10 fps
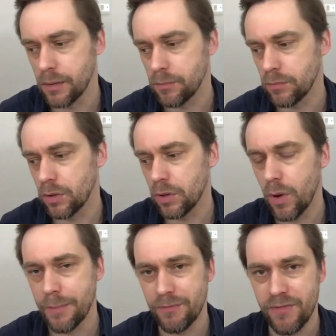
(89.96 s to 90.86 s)
Although
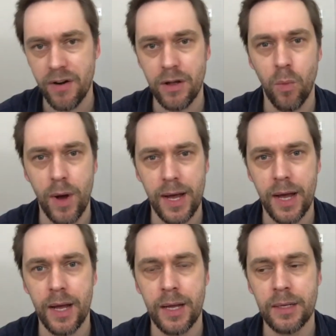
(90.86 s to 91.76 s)
I'm very
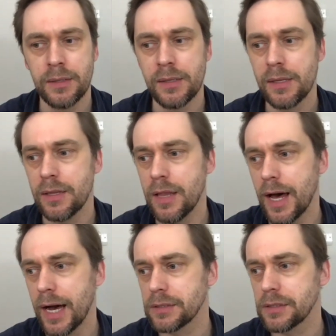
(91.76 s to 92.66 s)
aware that